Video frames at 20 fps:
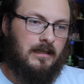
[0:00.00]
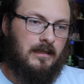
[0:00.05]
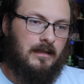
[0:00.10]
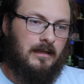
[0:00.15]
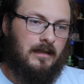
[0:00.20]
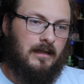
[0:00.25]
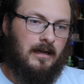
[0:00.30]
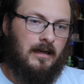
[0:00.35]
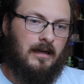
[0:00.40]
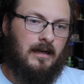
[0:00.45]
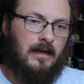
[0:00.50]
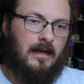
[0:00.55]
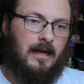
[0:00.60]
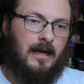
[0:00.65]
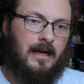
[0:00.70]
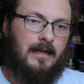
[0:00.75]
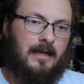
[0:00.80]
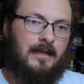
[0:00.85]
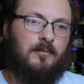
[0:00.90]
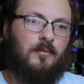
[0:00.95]
uh,
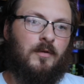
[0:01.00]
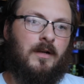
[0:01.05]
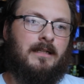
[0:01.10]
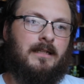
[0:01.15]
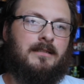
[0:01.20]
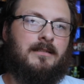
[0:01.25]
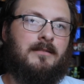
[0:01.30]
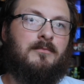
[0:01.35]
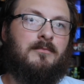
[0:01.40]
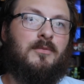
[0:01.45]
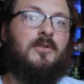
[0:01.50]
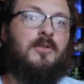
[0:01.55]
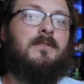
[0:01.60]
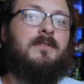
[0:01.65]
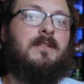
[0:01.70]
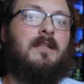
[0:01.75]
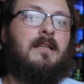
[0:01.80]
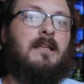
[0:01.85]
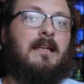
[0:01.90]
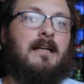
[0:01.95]
i am ready to move to
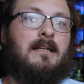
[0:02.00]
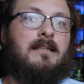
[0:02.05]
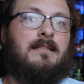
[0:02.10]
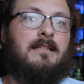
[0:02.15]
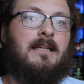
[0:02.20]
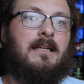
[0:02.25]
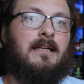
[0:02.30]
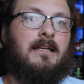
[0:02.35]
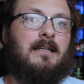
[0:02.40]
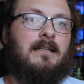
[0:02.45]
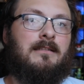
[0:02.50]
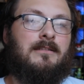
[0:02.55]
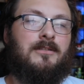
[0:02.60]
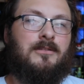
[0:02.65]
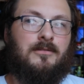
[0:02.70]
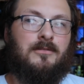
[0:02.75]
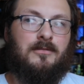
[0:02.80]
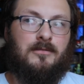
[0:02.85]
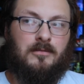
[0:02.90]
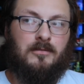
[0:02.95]
the next thing
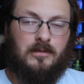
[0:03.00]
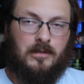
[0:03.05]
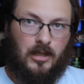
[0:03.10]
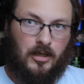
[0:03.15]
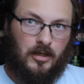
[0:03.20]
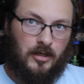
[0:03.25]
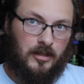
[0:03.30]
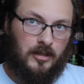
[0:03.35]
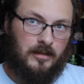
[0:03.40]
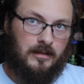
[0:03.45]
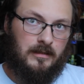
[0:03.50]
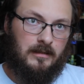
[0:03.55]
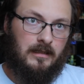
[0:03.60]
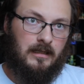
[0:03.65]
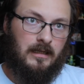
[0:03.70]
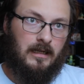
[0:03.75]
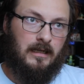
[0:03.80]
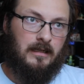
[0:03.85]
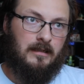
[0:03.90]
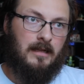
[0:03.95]
to learn
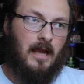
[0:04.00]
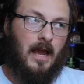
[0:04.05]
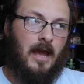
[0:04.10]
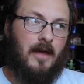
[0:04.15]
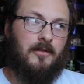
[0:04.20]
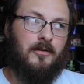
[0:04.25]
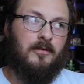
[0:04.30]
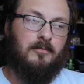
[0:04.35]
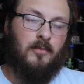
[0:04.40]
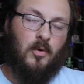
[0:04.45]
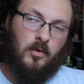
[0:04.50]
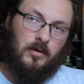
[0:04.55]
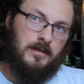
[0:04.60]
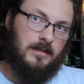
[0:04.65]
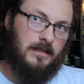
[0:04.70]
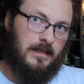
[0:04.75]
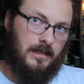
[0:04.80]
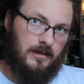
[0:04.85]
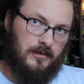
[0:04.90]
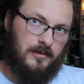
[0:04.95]
and gather more
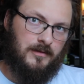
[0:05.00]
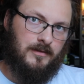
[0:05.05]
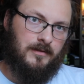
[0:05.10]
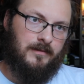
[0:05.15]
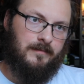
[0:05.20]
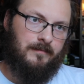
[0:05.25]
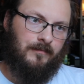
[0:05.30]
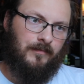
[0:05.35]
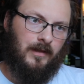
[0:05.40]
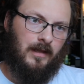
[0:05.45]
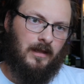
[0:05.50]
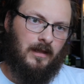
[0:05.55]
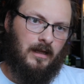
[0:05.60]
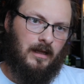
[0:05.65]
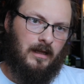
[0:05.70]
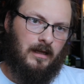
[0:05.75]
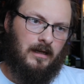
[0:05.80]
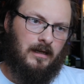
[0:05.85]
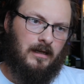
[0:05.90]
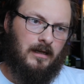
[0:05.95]
skills
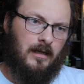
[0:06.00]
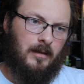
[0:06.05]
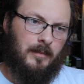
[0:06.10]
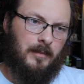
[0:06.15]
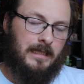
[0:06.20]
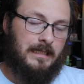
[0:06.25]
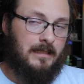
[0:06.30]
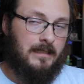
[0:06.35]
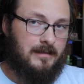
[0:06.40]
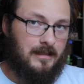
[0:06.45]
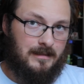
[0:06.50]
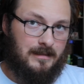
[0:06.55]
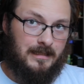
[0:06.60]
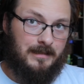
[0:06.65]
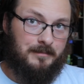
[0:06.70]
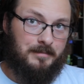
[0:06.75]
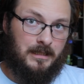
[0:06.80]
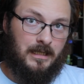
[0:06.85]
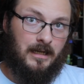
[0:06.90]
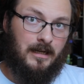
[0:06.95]
um, and that's a
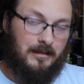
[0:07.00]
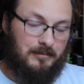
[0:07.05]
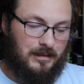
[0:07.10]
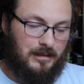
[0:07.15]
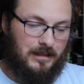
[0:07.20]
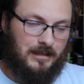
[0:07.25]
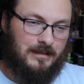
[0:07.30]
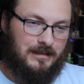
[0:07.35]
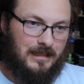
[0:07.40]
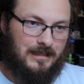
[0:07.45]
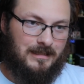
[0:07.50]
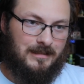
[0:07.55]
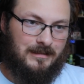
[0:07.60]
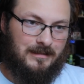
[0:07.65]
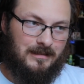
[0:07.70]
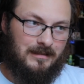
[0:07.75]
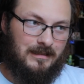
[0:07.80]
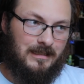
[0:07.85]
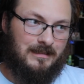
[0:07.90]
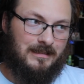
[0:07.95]
deep cut because that's
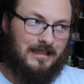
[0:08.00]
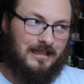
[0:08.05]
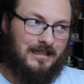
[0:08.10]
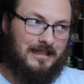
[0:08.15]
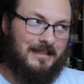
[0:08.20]
that's like a